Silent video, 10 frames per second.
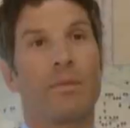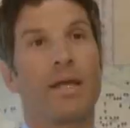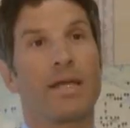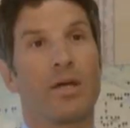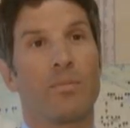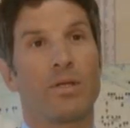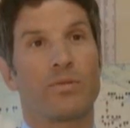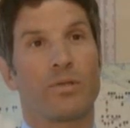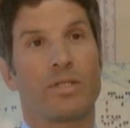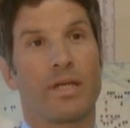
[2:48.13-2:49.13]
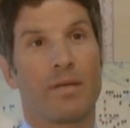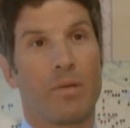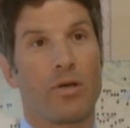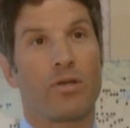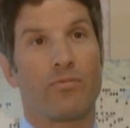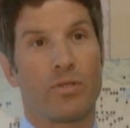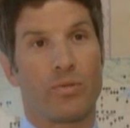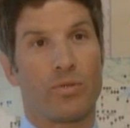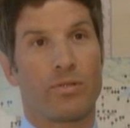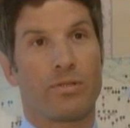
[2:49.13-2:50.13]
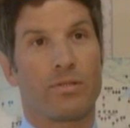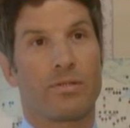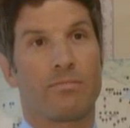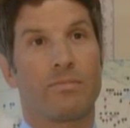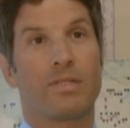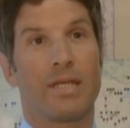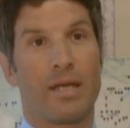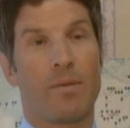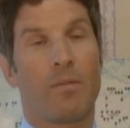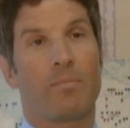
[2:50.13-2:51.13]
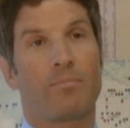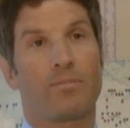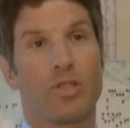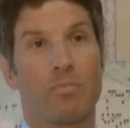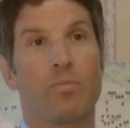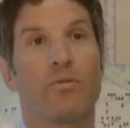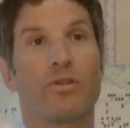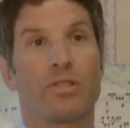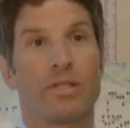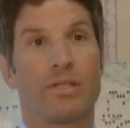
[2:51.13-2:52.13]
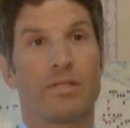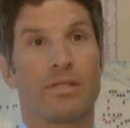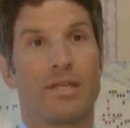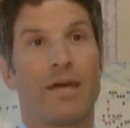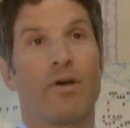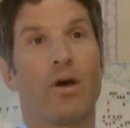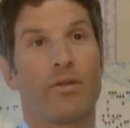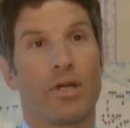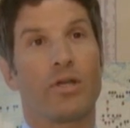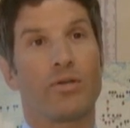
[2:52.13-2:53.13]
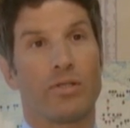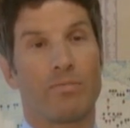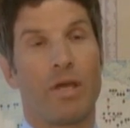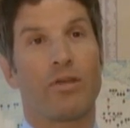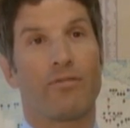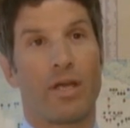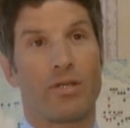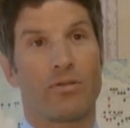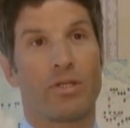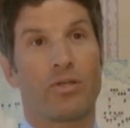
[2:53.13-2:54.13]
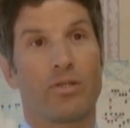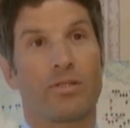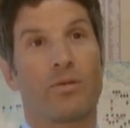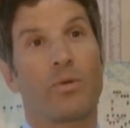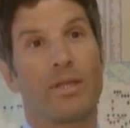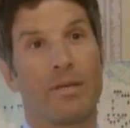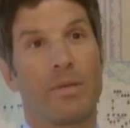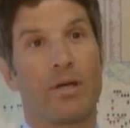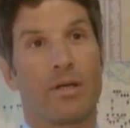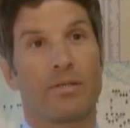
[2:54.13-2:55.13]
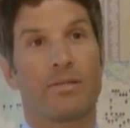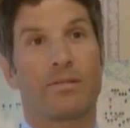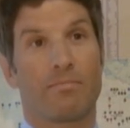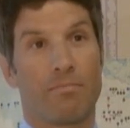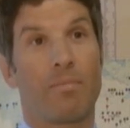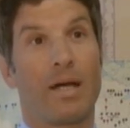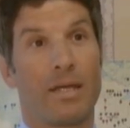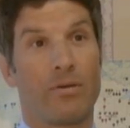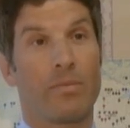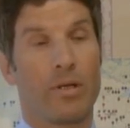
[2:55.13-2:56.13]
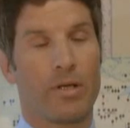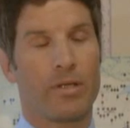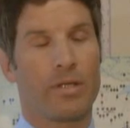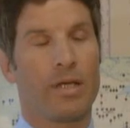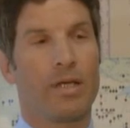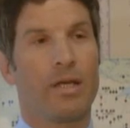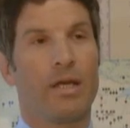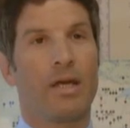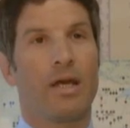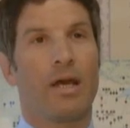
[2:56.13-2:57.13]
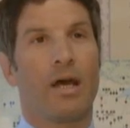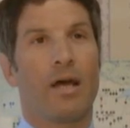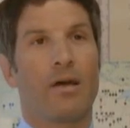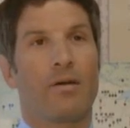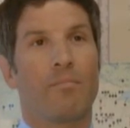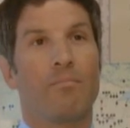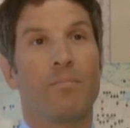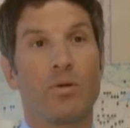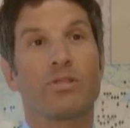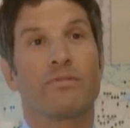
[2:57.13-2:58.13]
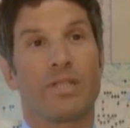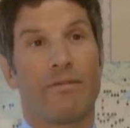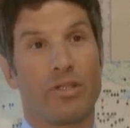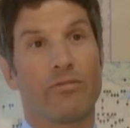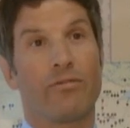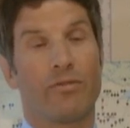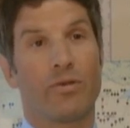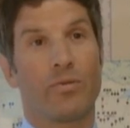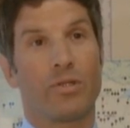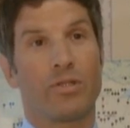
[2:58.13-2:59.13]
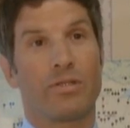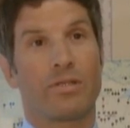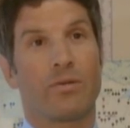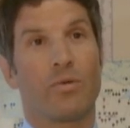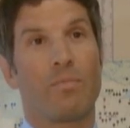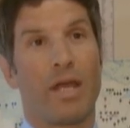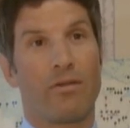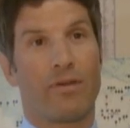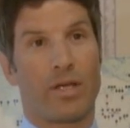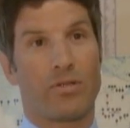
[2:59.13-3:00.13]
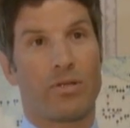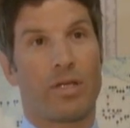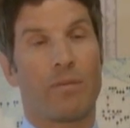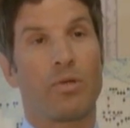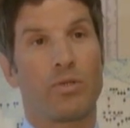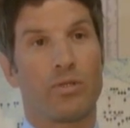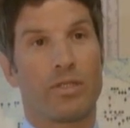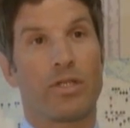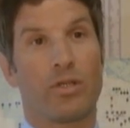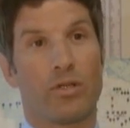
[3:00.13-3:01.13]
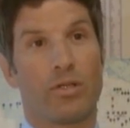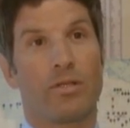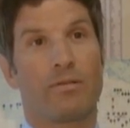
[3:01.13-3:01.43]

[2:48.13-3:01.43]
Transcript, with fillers: The mining companies want to take American resources, dig them up, ship them overseas, and have other countries manufacturing goods that we, that Americans, buy here in America. Most of us have a different view, which is that we're manufacturing and producing the good,